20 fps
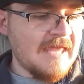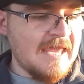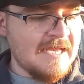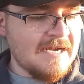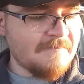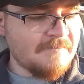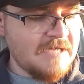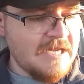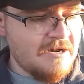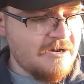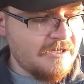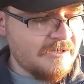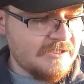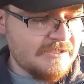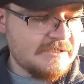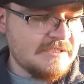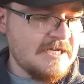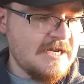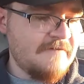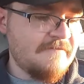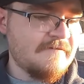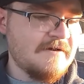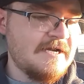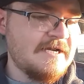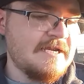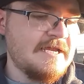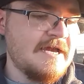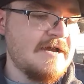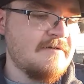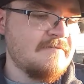I'm carrying this knife right
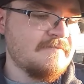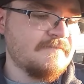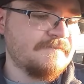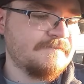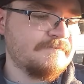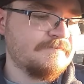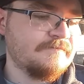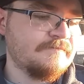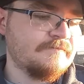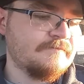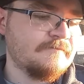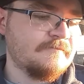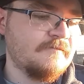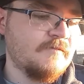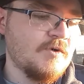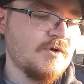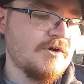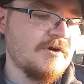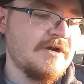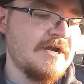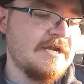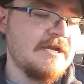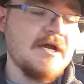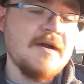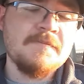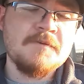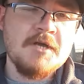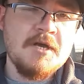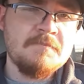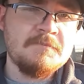now for an
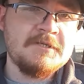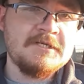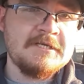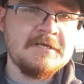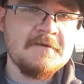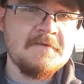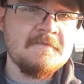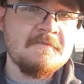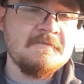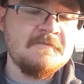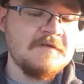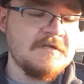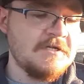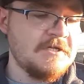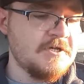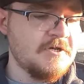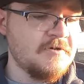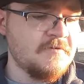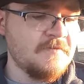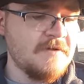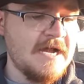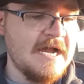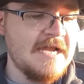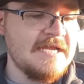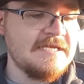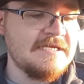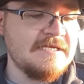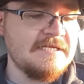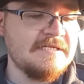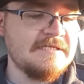upcoming video.
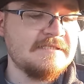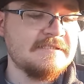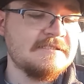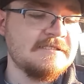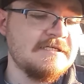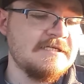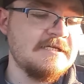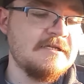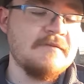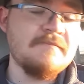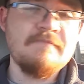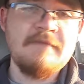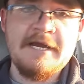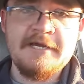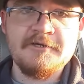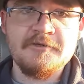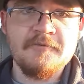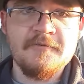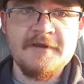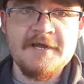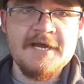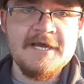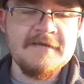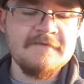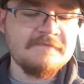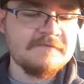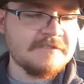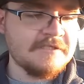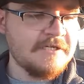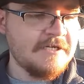I EDC'd micro
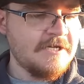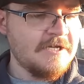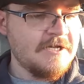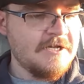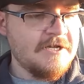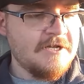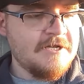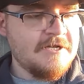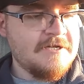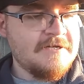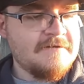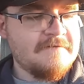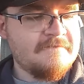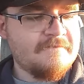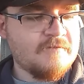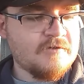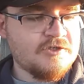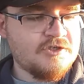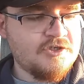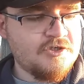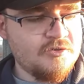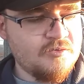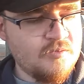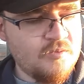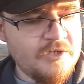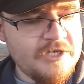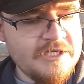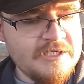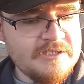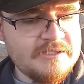knives for 2
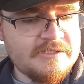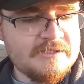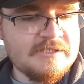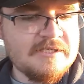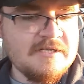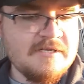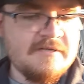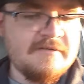weeks.